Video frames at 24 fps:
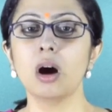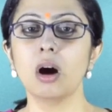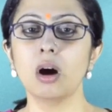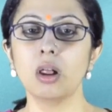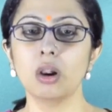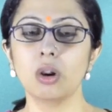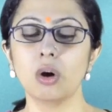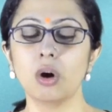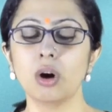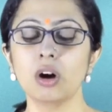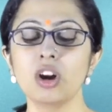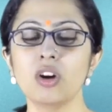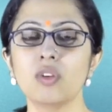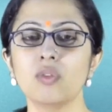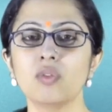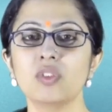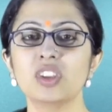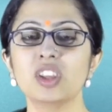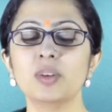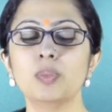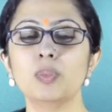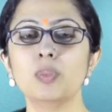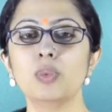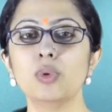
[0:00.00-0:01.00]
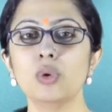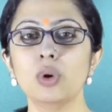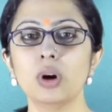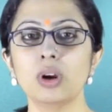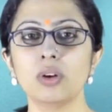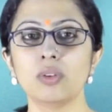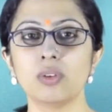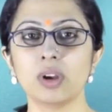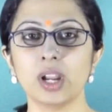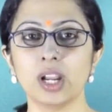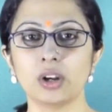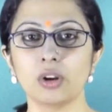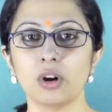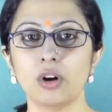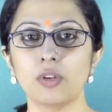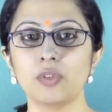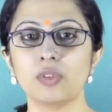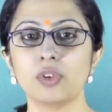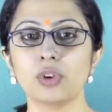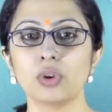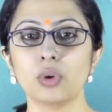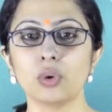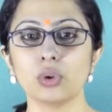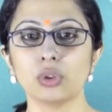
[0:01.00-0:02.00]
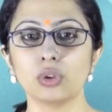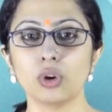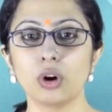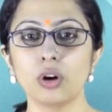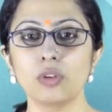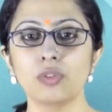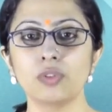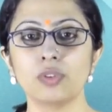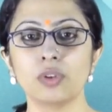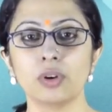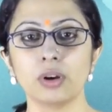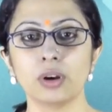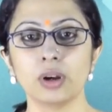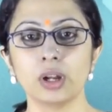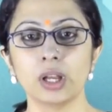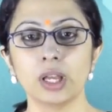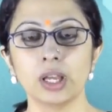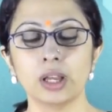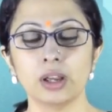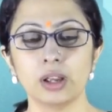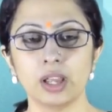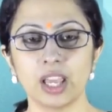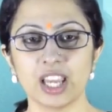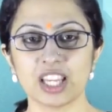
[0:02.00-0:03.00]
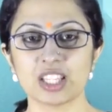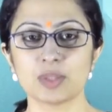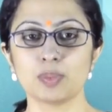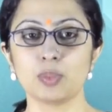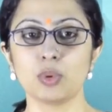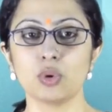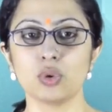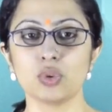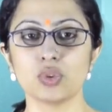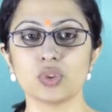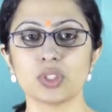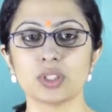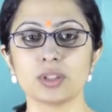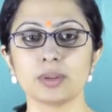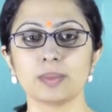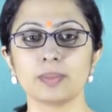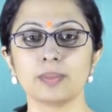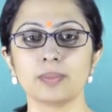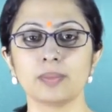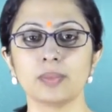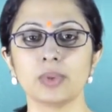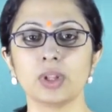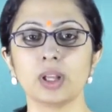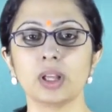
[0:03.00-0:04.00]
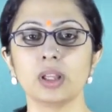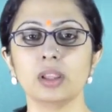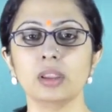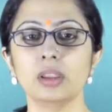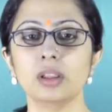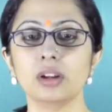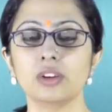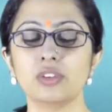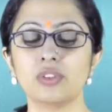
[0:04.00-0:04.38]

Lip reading: along with a poor rate of growth of exports. The